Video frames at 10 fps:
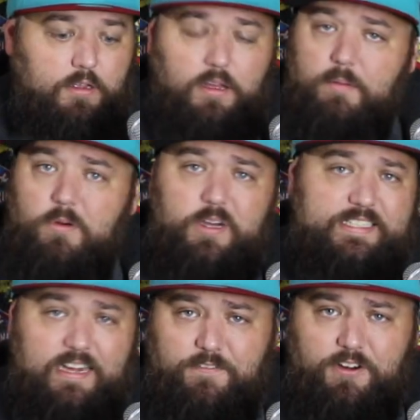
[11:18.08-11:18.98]
I'm always
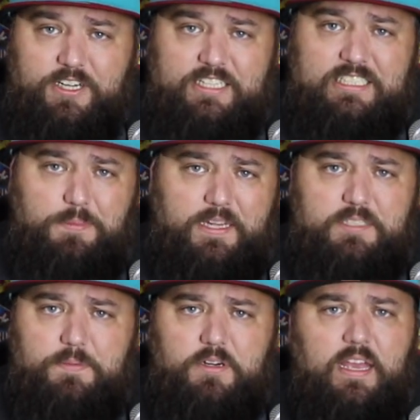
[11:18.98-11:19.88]
down for a good
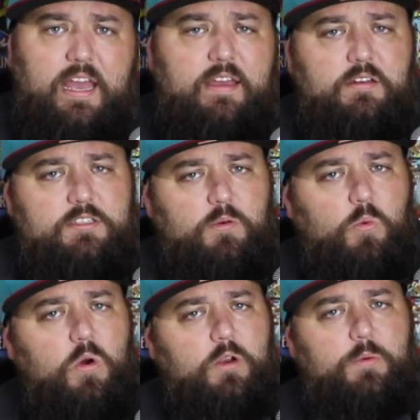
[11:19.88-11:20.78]
space book. So
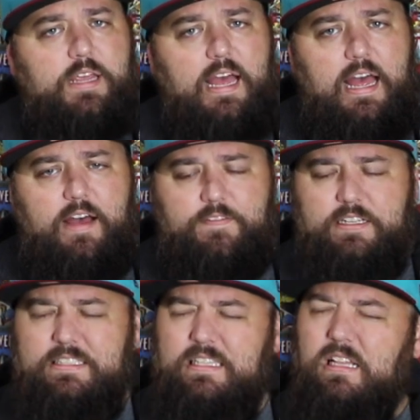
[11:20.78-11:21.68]
what do we have
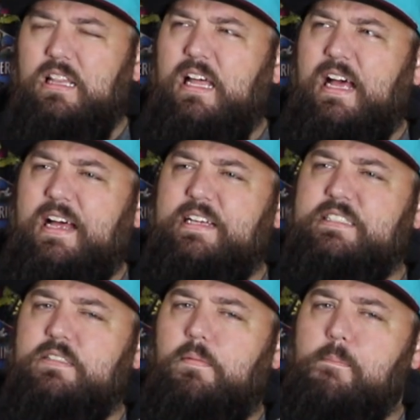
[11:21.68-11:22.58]
as the
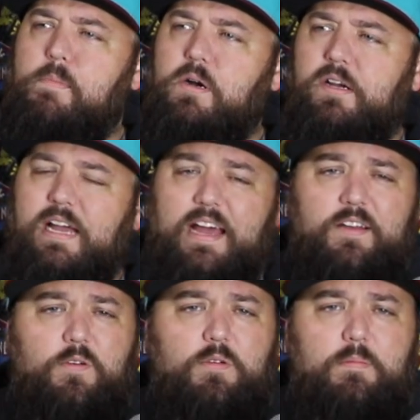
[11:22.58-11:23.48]
last book? I
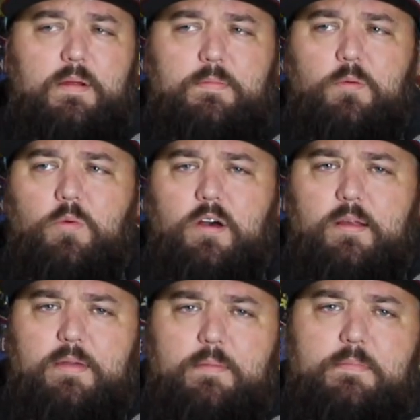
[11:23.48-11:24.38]
don't remember. What
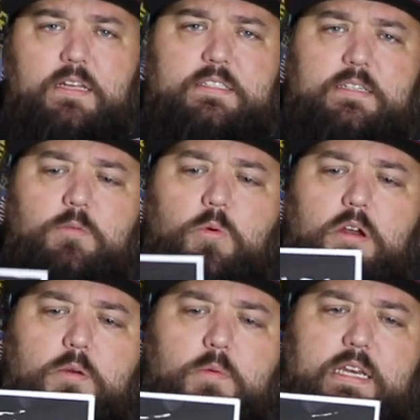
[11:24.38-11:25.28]
am I missing? What
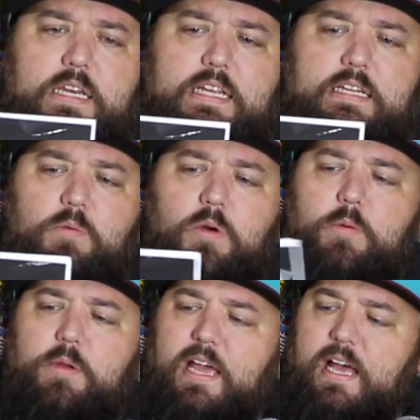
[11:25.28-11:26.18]
do we need? What do
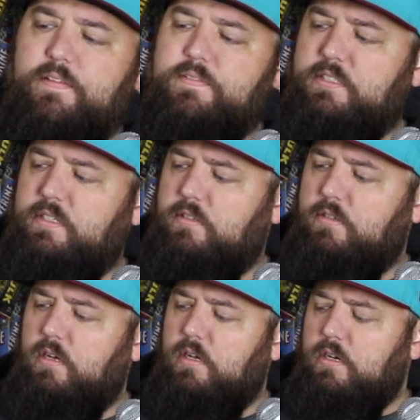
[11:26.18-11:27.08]
we have still?
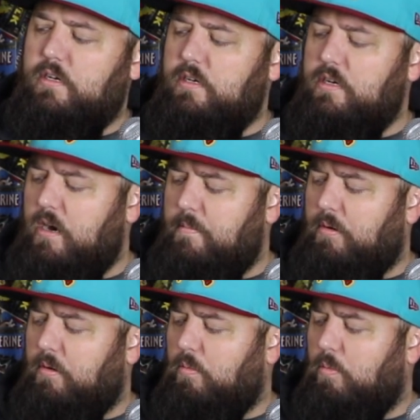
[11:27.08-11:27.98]

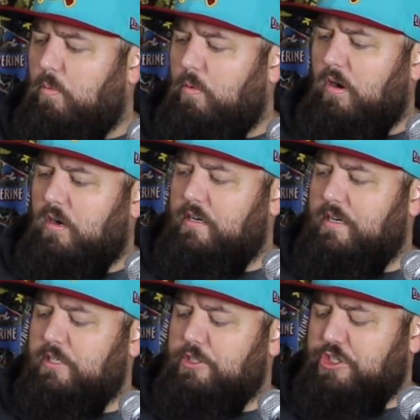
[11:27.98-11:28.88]
Number 1,
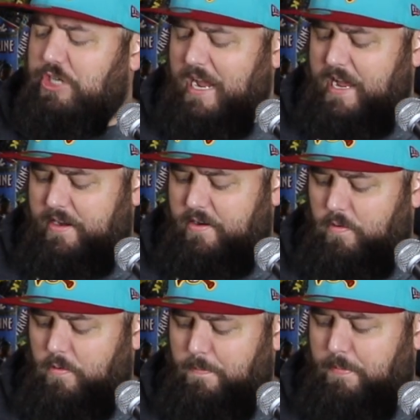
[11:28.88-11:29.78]

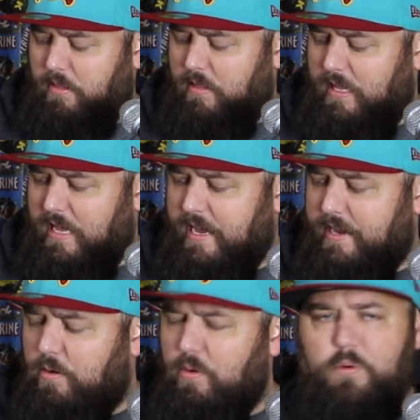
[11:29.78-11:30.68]
Shadow
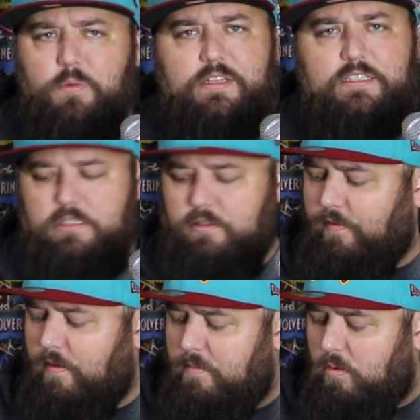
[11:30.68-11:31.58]
Play. Oh, this is
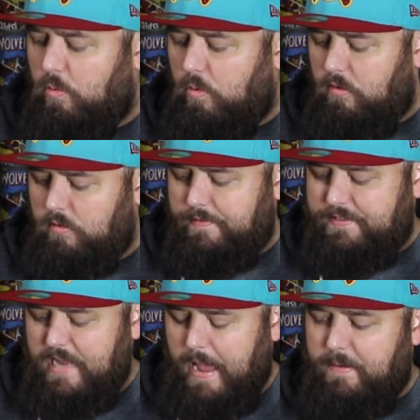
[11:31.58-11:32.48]
from the world of
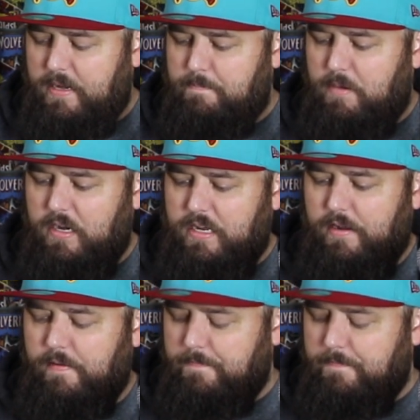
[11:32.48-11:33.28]
Stabbity Bunny.